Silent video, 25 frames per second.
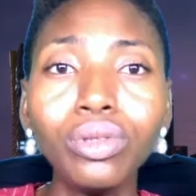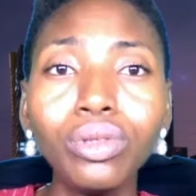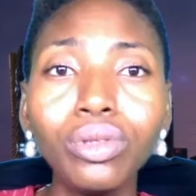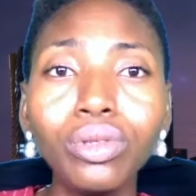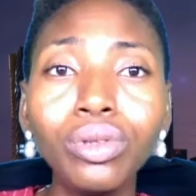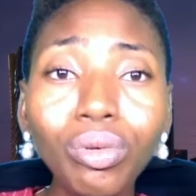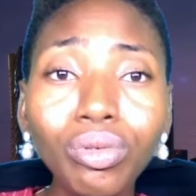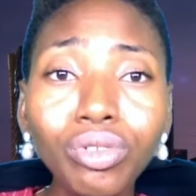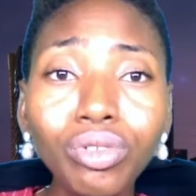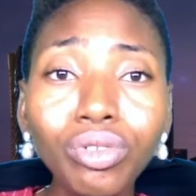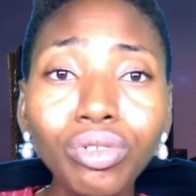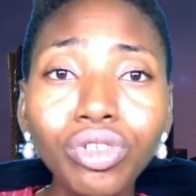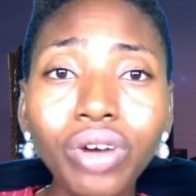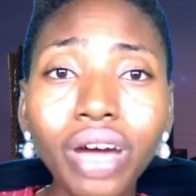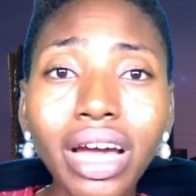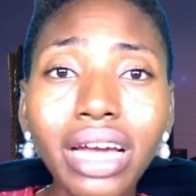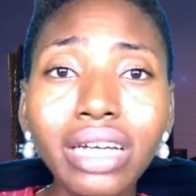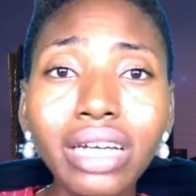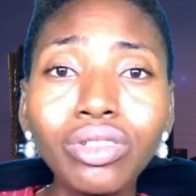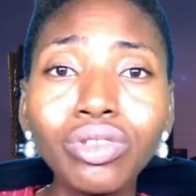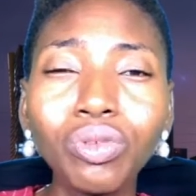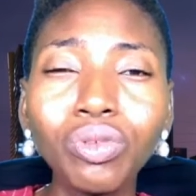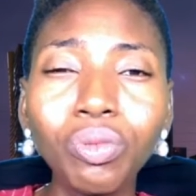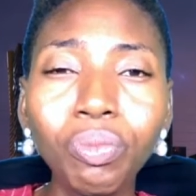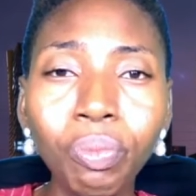Don't try
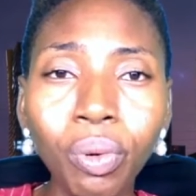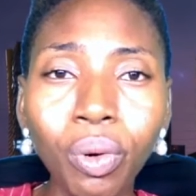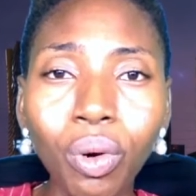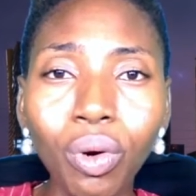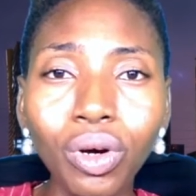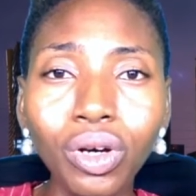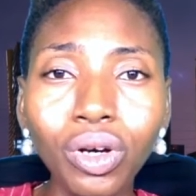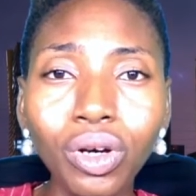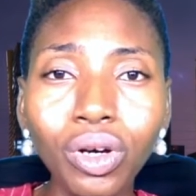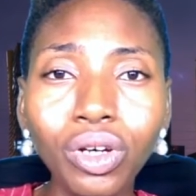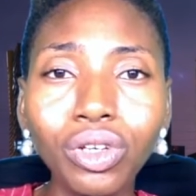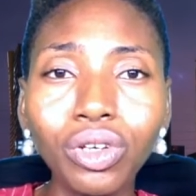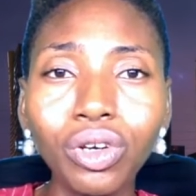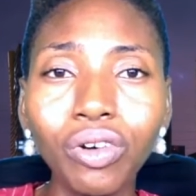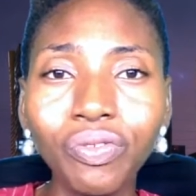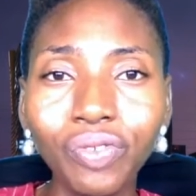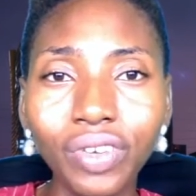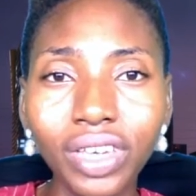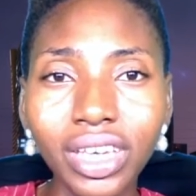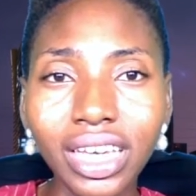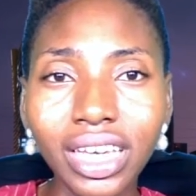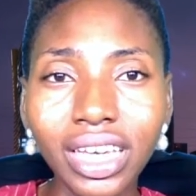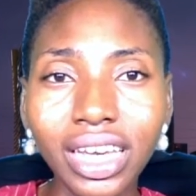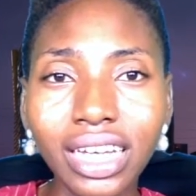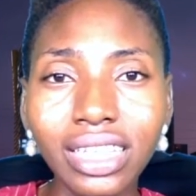to poke your
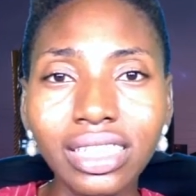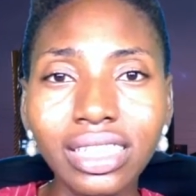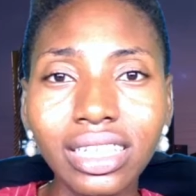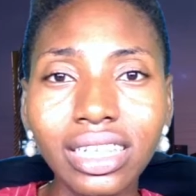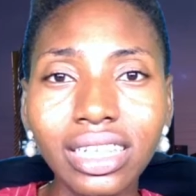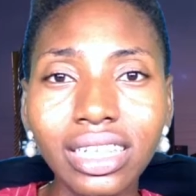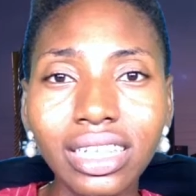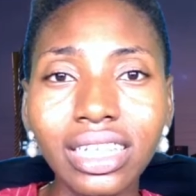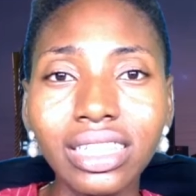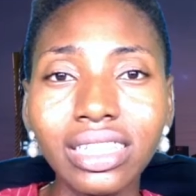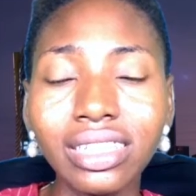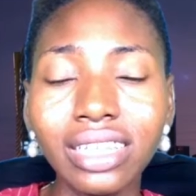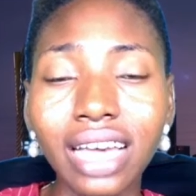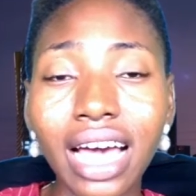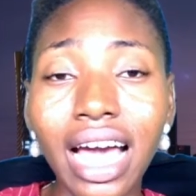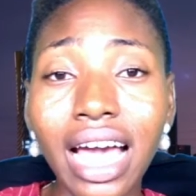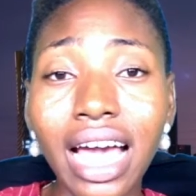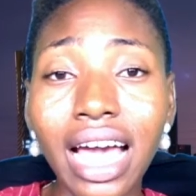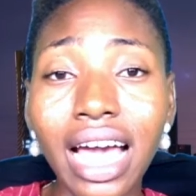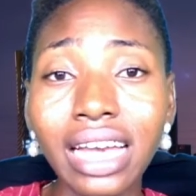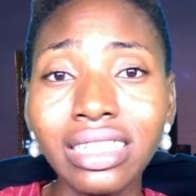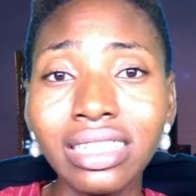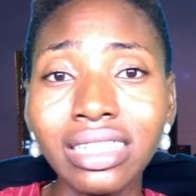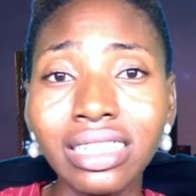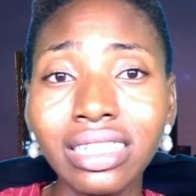fingers in his
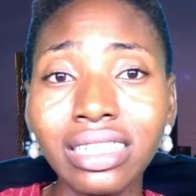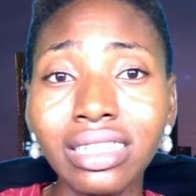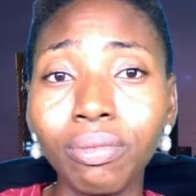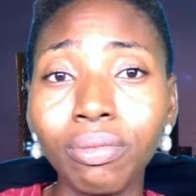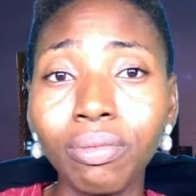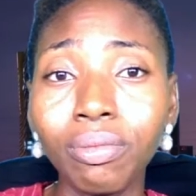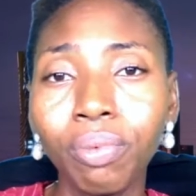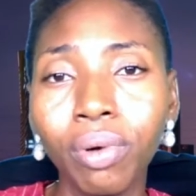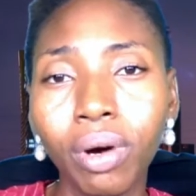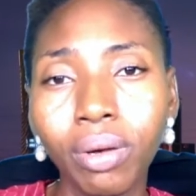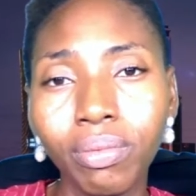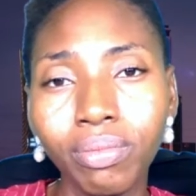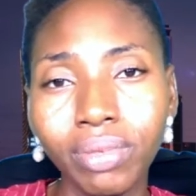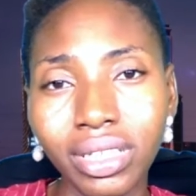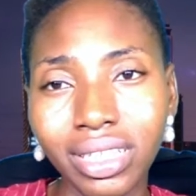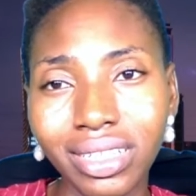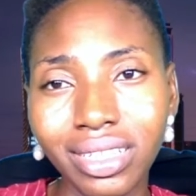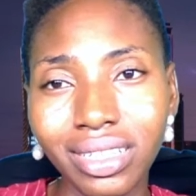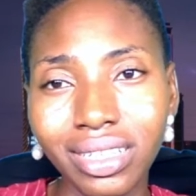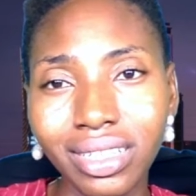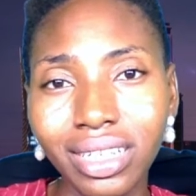eyes in the public.